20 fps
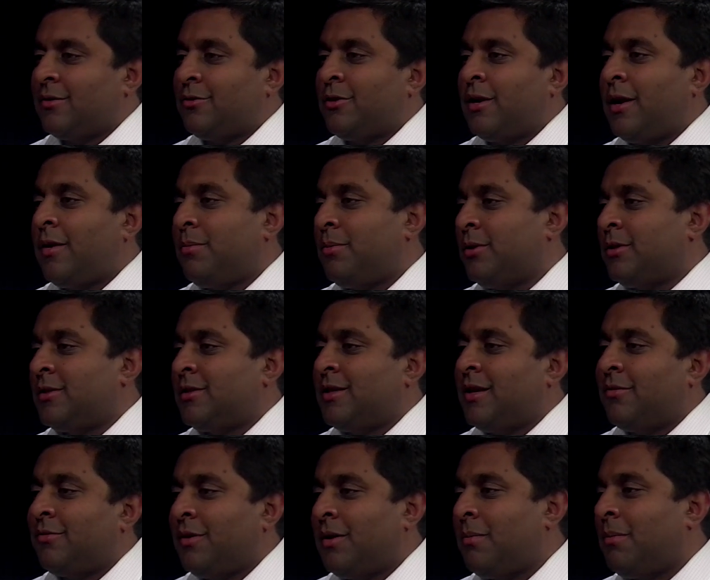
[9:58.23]
are trying to put
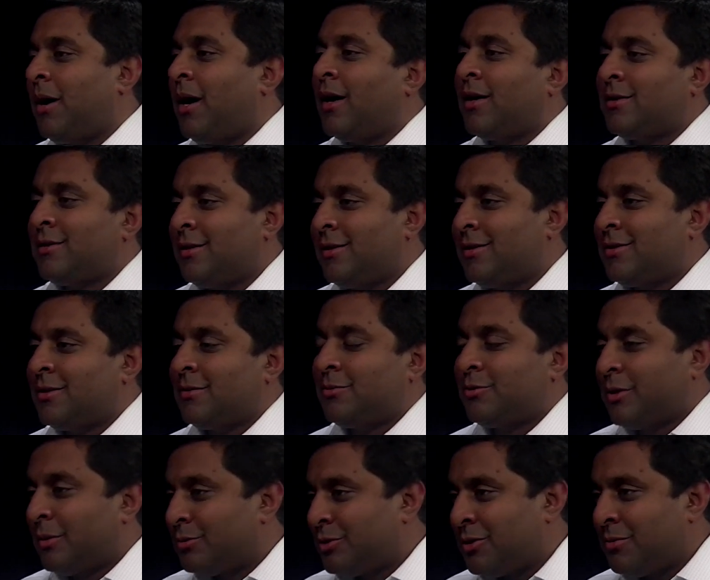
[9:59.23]
stuff in a box in the
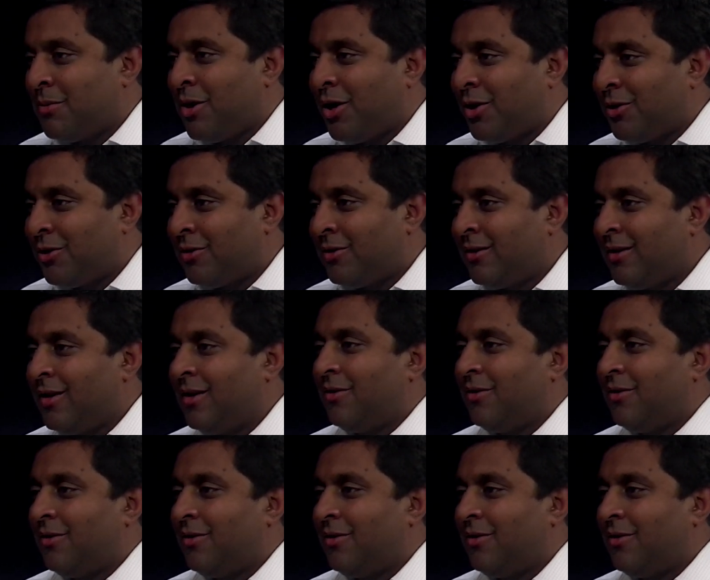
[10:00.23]
subscription model,